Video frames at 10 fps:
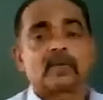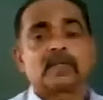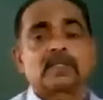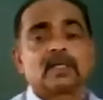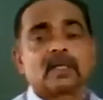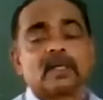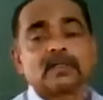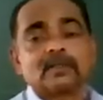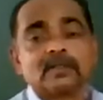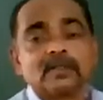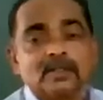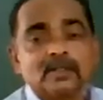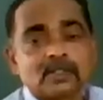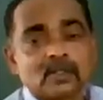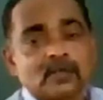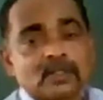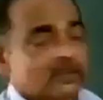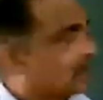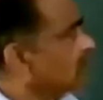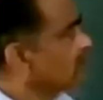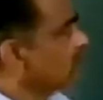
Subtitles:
mass 38. So this one,